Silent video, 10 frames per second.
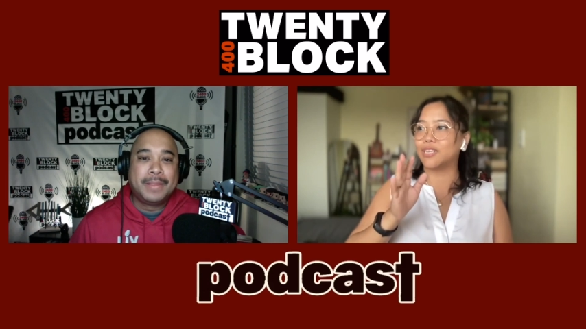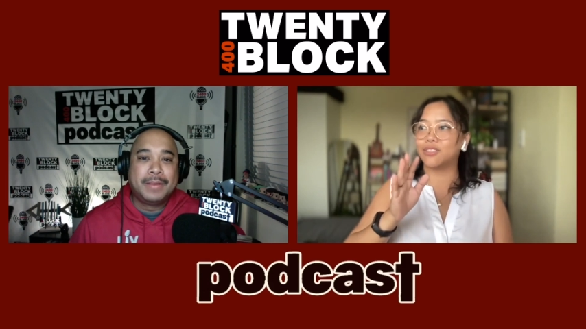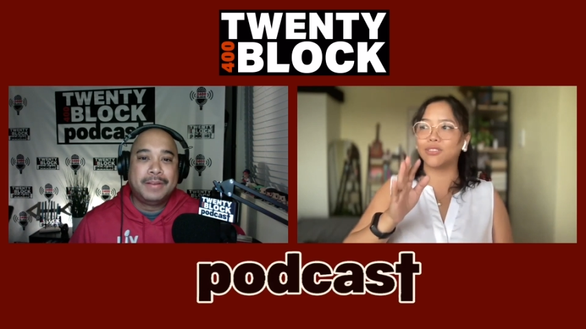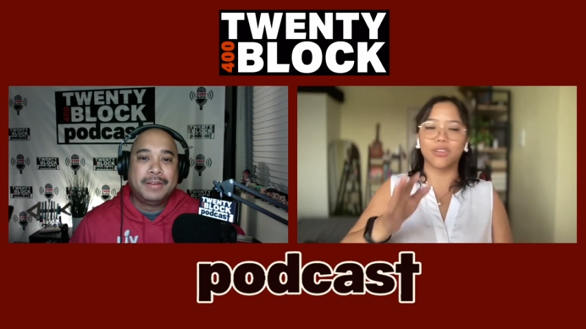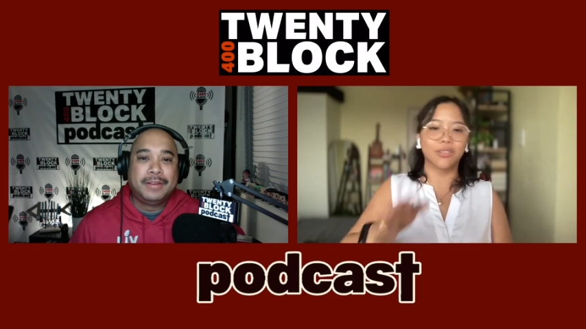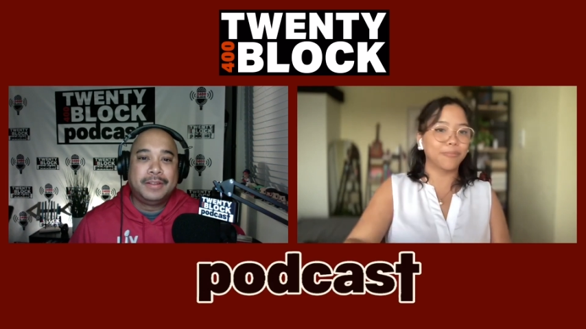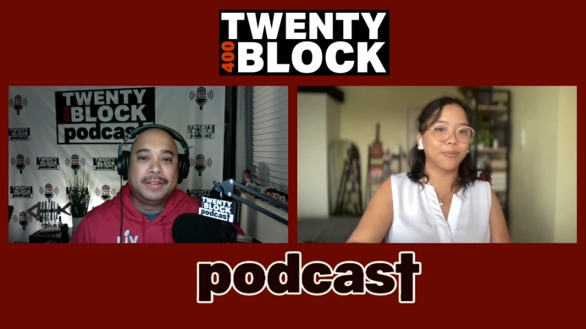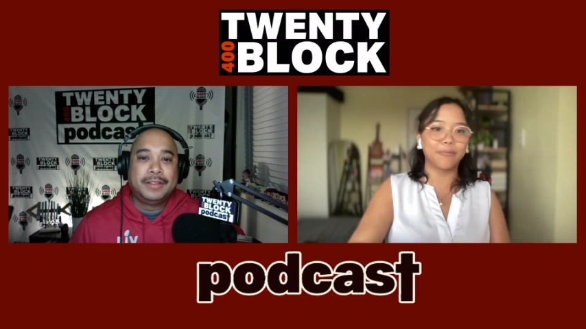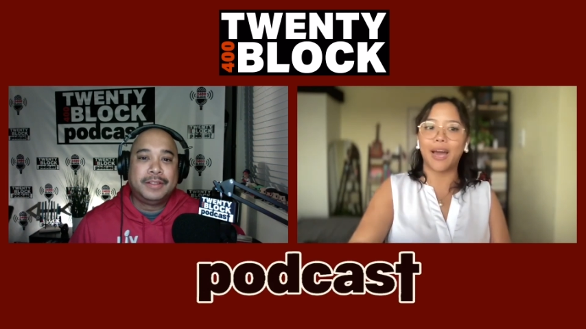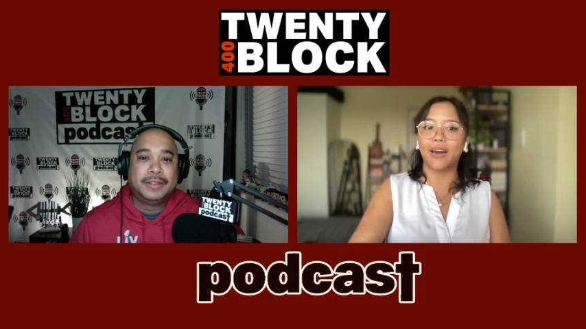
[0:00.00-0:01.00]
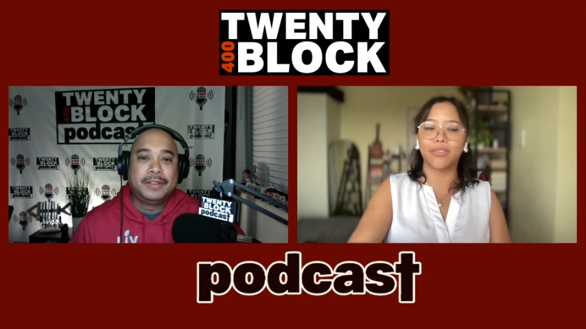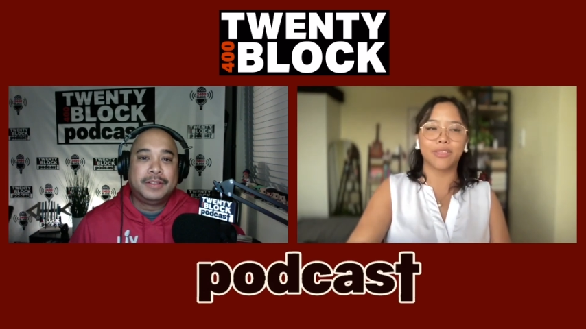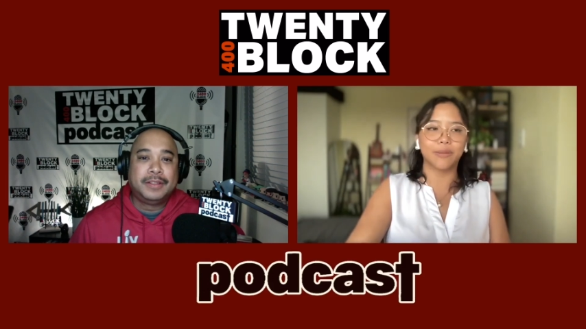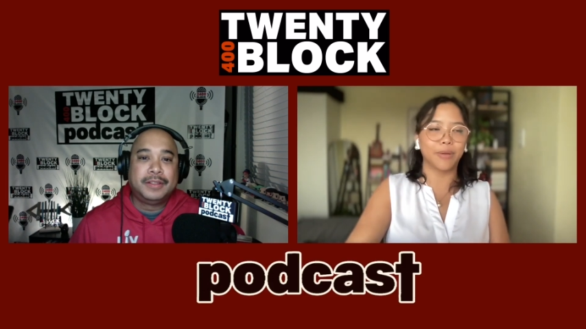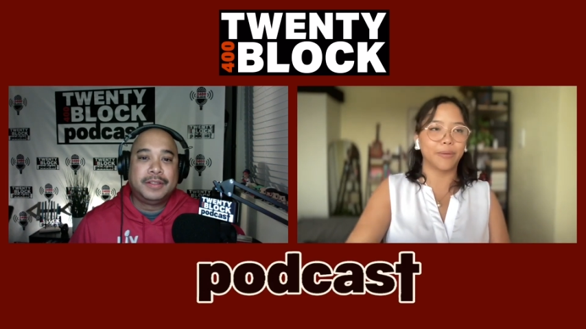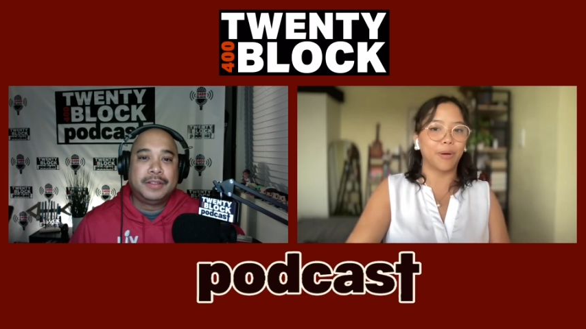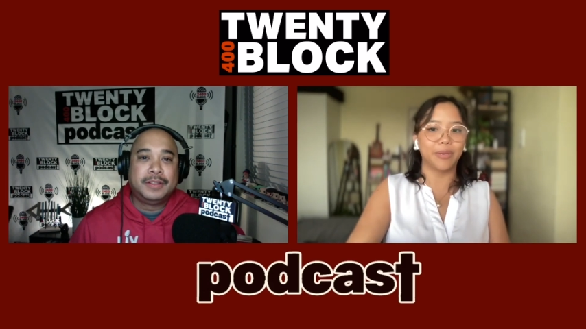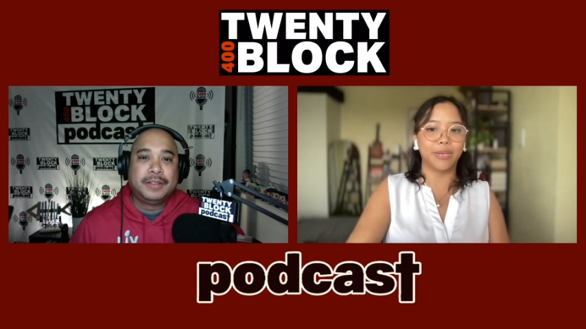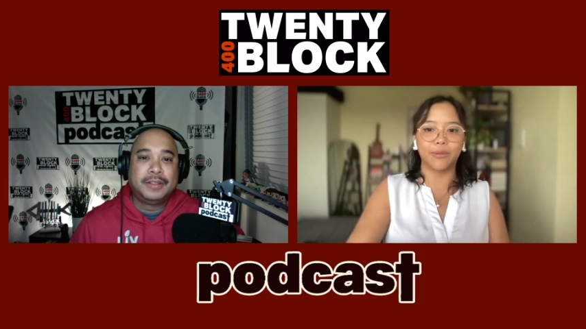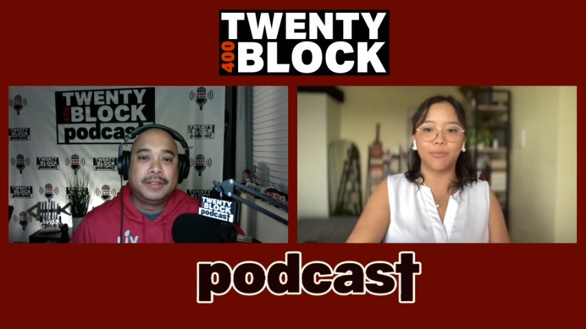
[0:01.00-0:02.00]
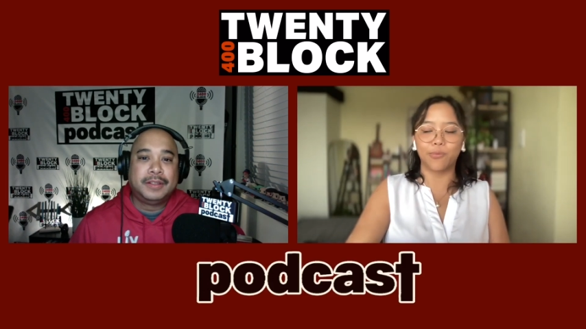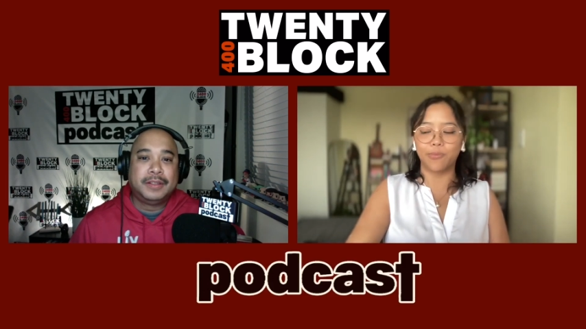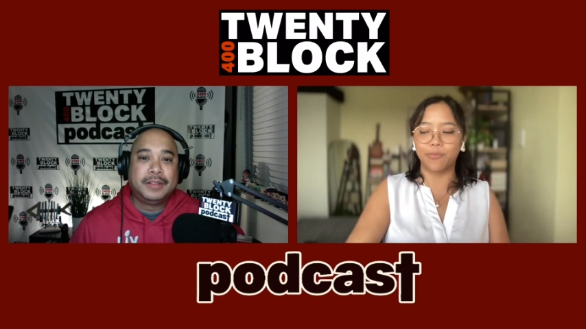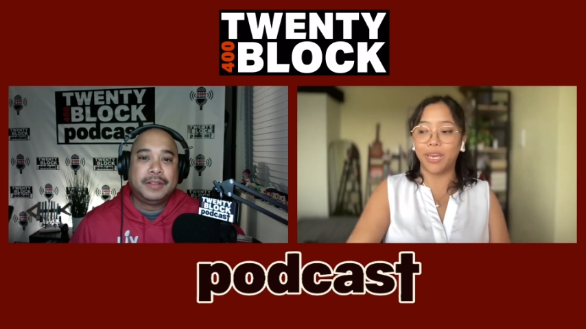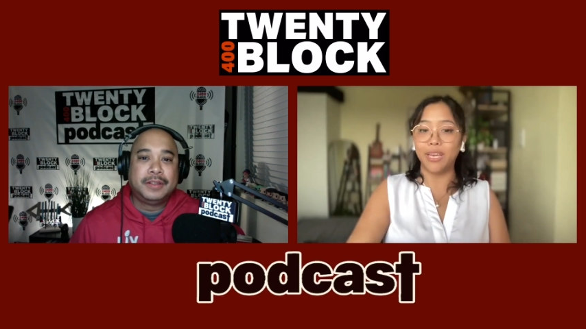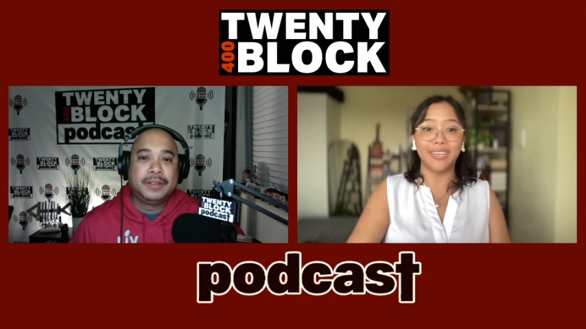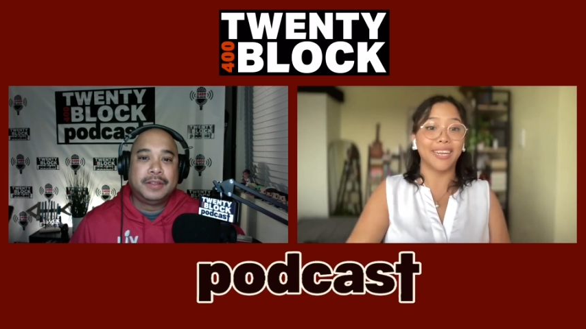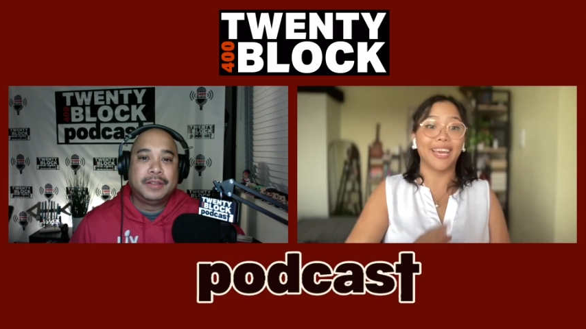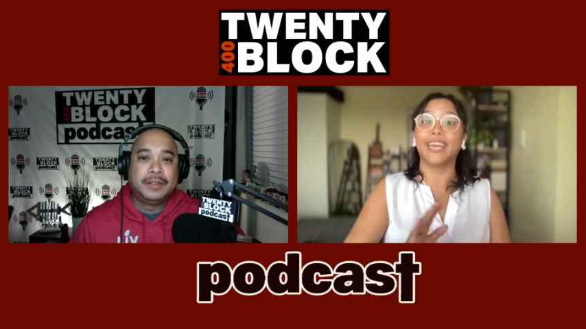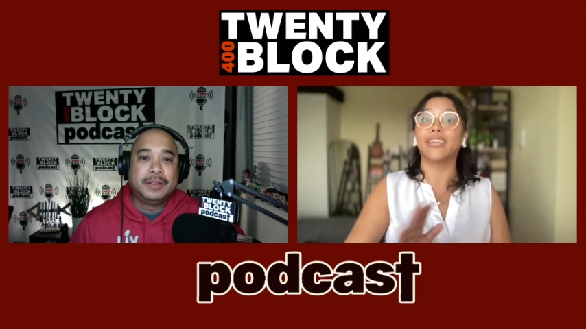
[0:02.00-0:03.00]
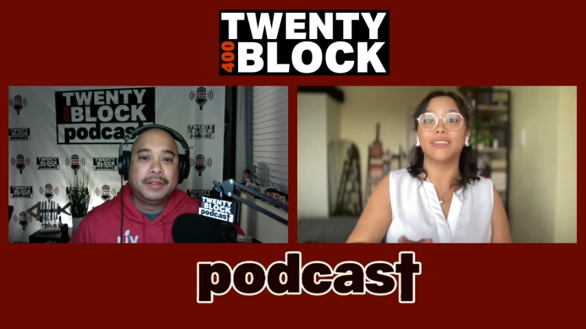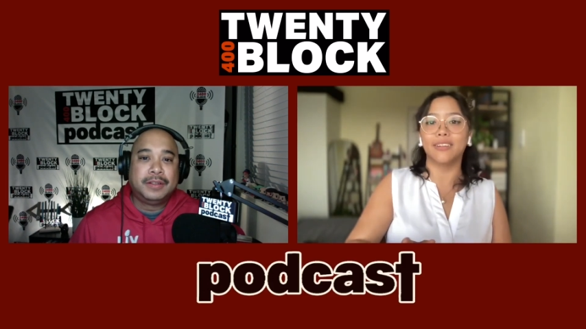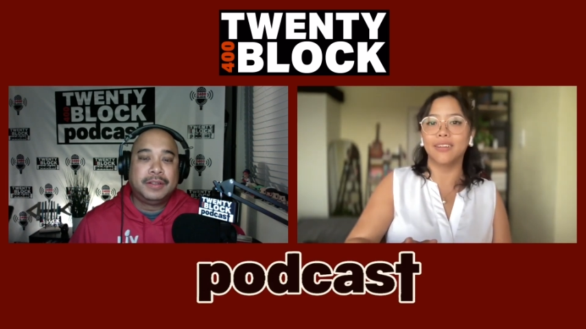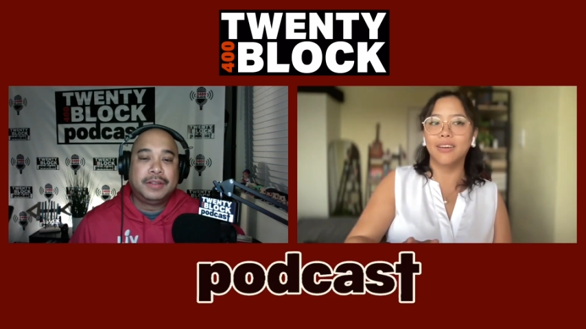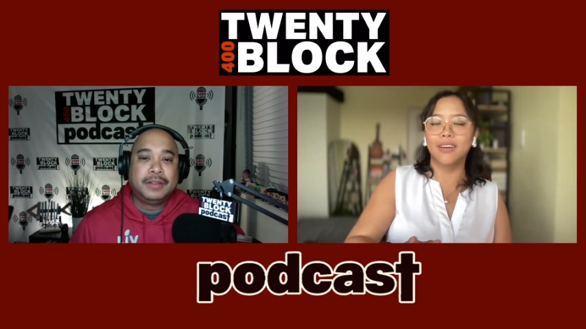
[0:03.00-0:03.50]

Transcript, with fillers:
Speaker 1: I saw the path that my mom and I made, and I hated it.